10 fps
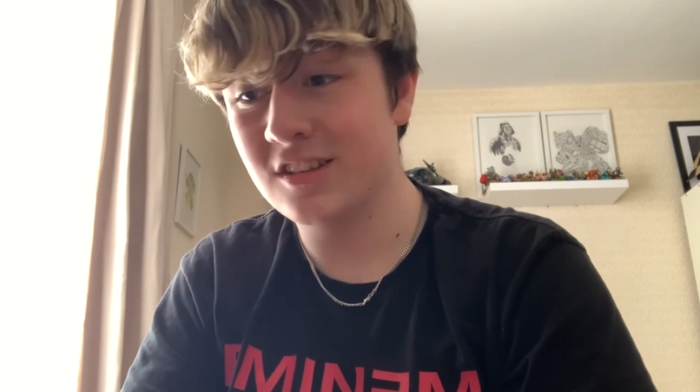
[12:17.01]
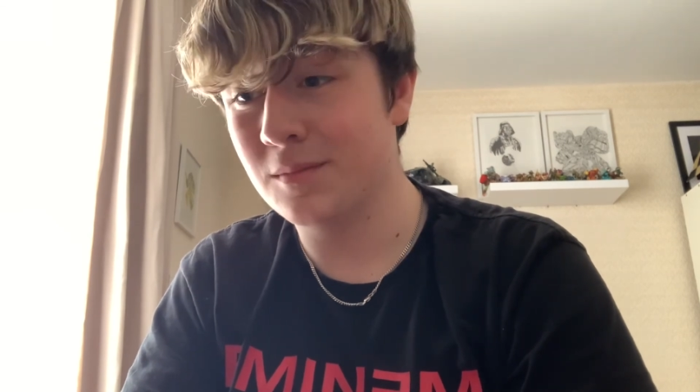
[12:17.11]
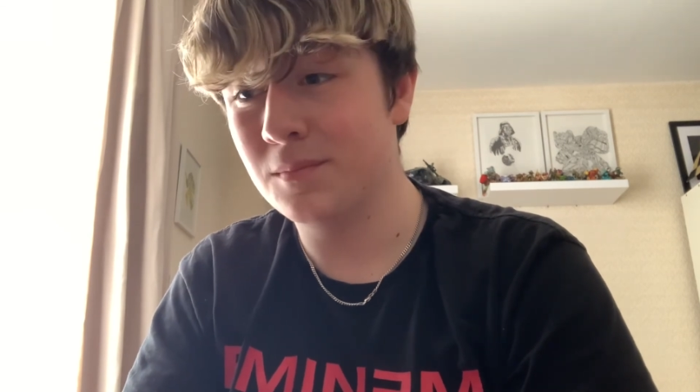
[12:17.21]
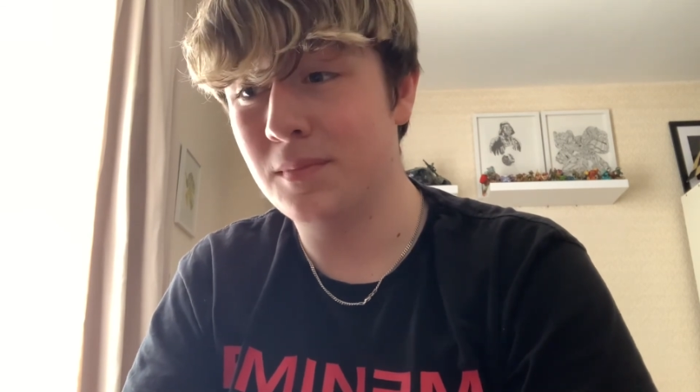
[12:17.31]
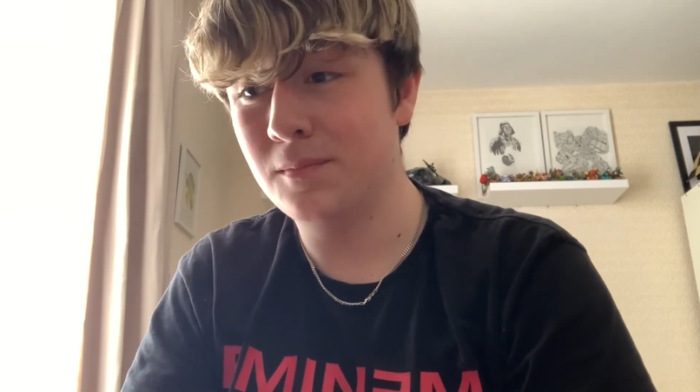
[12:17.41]

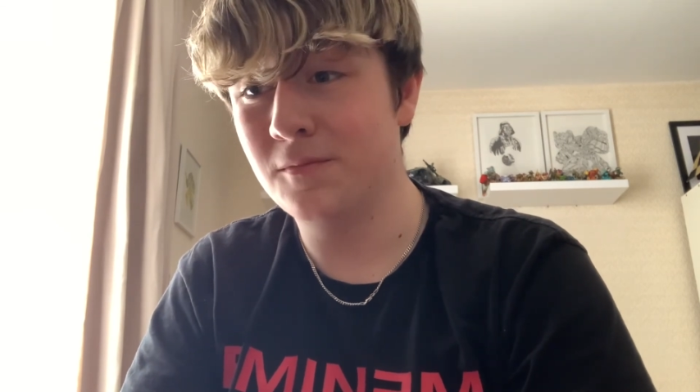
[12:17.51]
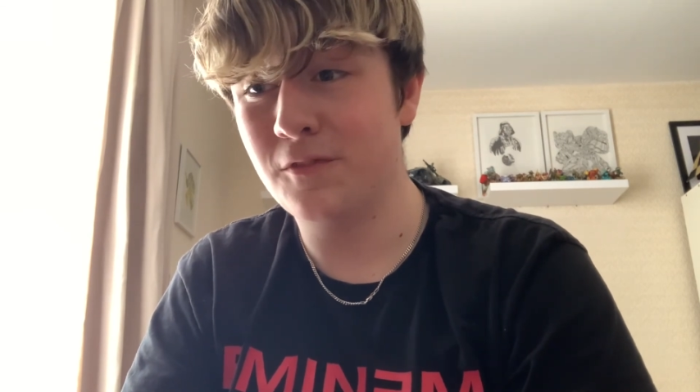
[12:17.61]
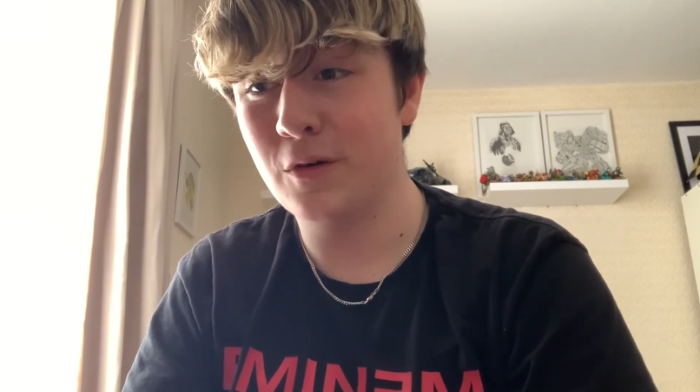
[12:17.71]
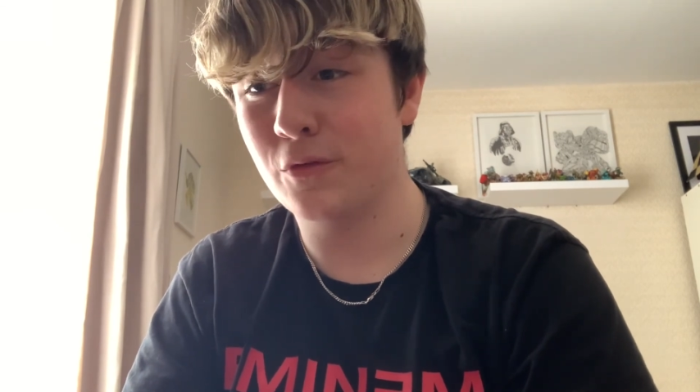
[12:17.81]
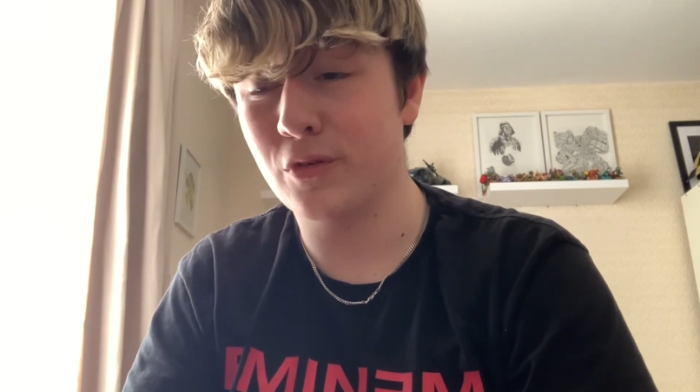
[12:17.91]
then
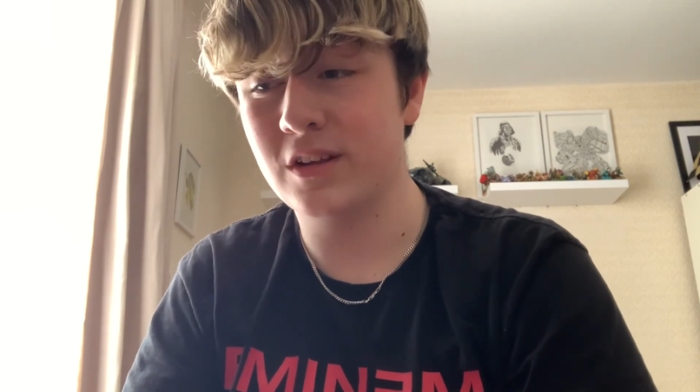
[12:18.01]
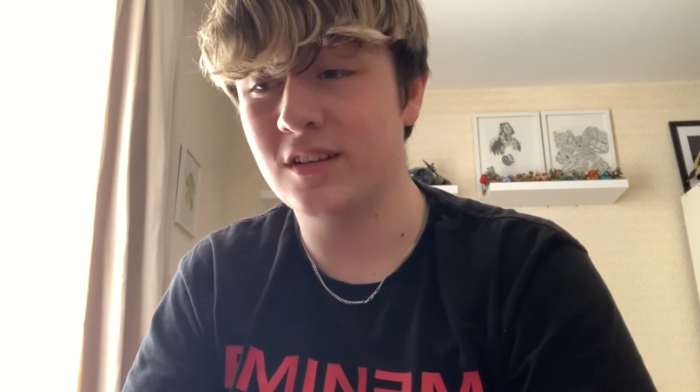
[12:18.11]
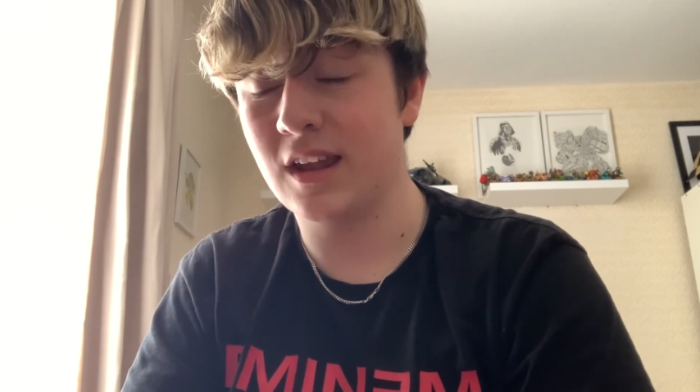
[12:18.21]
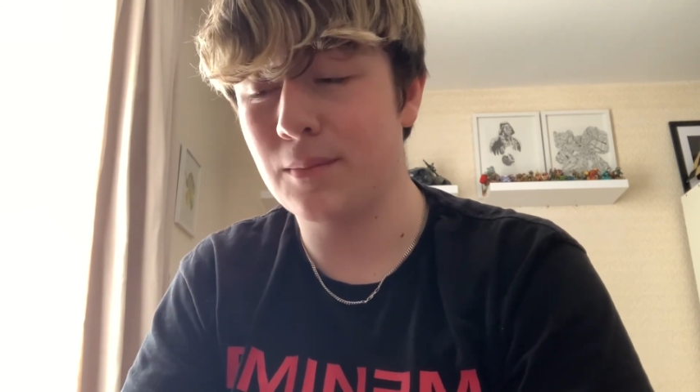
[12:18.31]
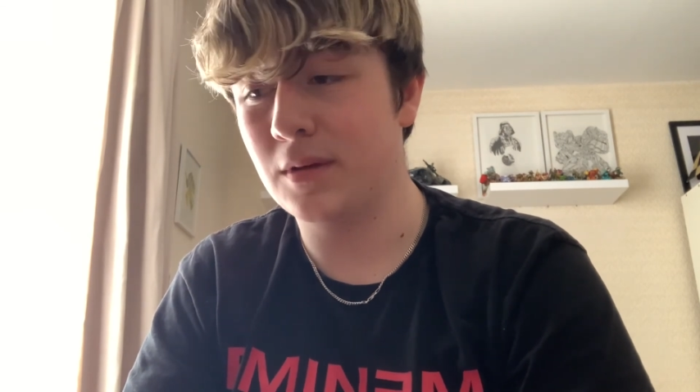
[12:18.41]
feel free to
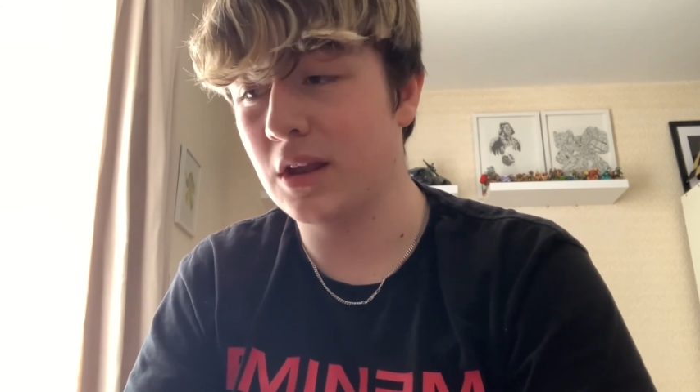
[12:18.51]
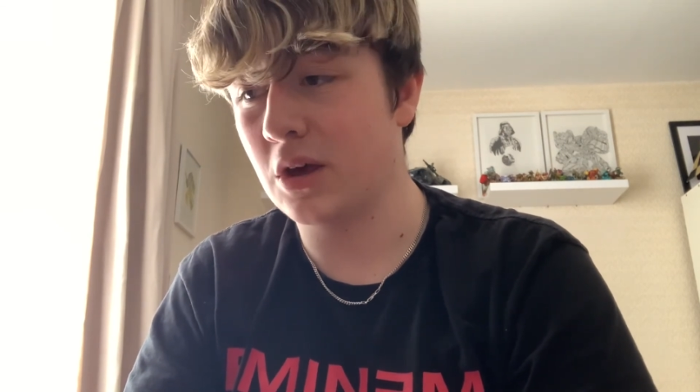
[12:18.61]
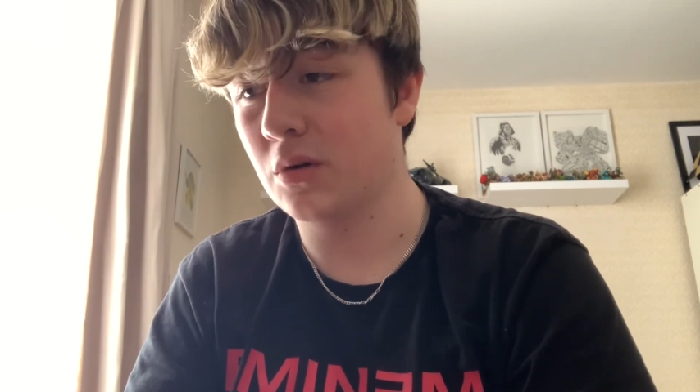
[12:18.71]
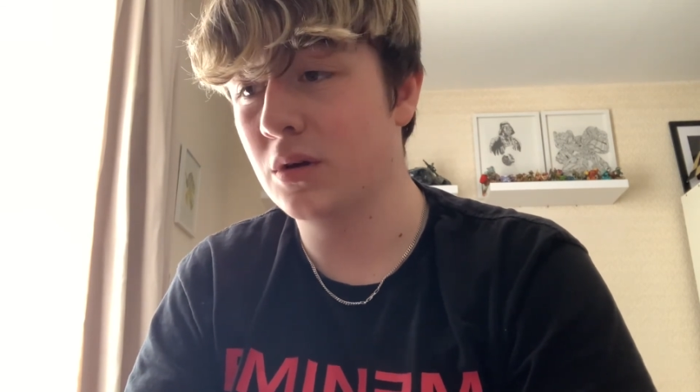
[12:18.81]
let me know.